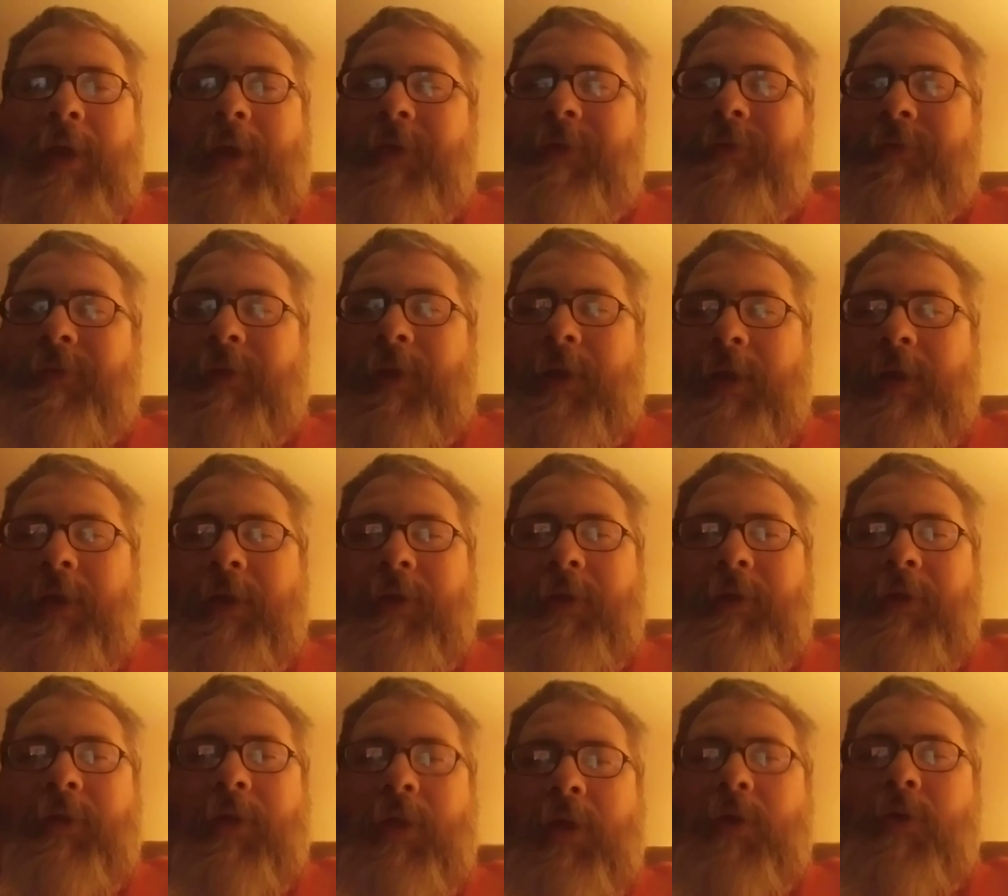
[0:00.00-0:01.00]
has uh,
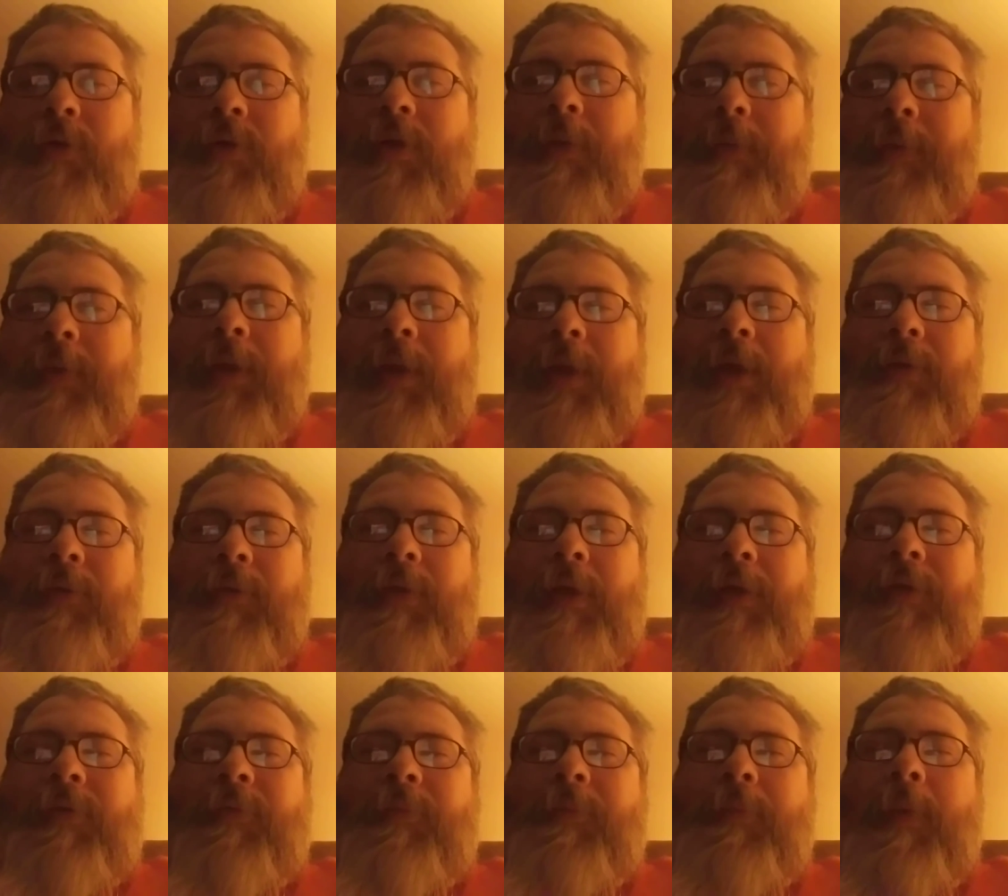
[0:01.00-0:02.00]
Glow coming out next